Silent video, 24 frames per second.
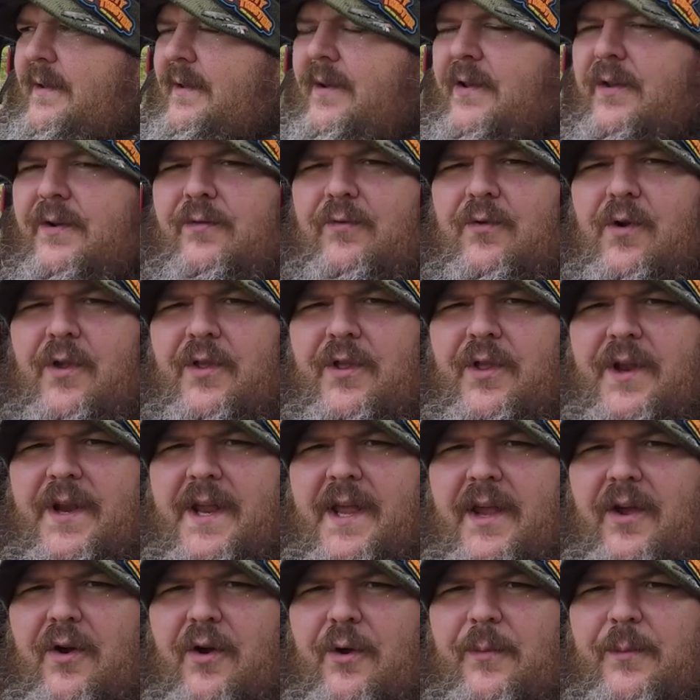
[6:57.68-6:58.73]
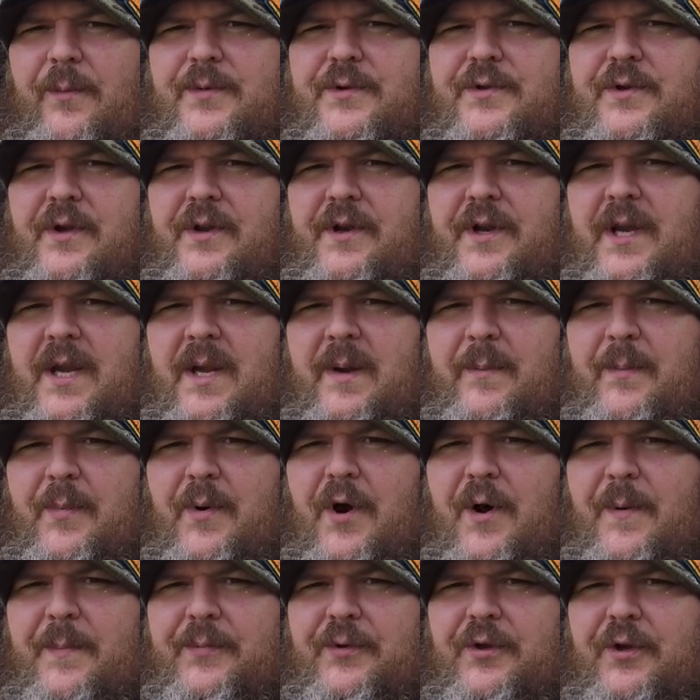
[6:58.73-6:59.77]
The run that I got was on a
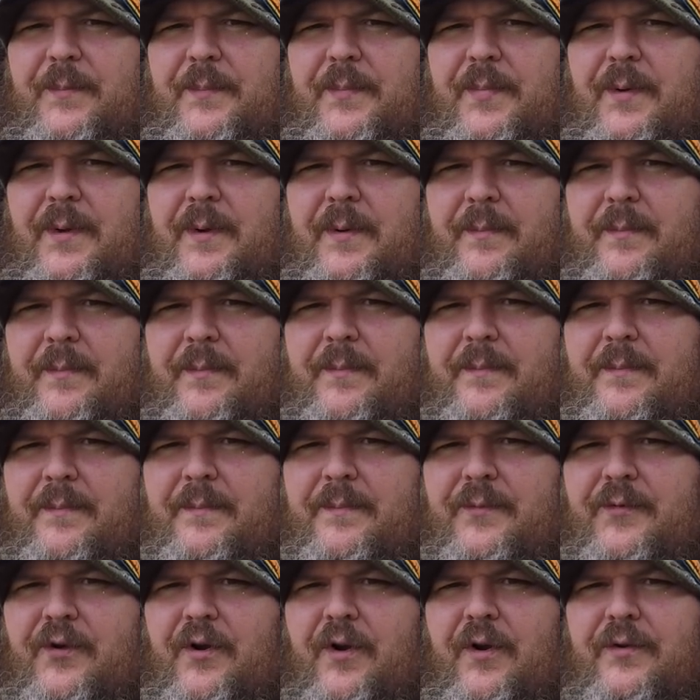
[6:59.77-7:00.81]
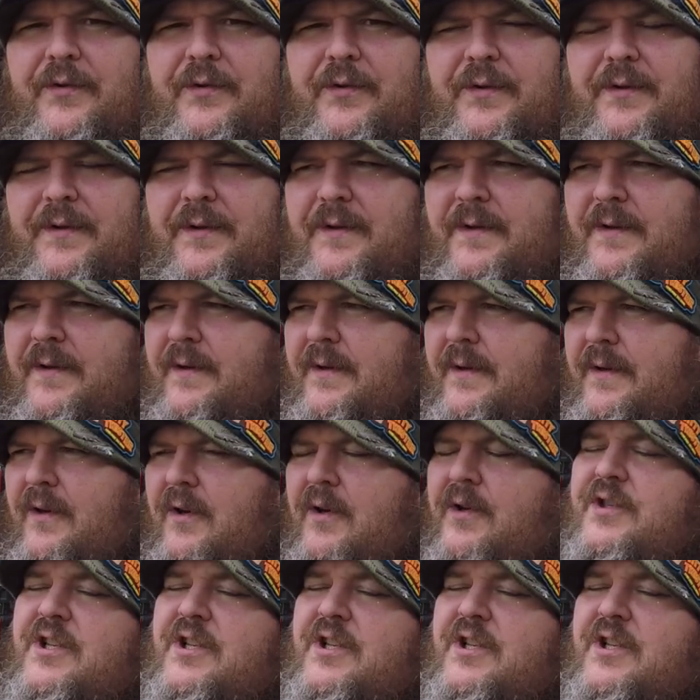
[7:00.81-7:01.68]
popped up trout or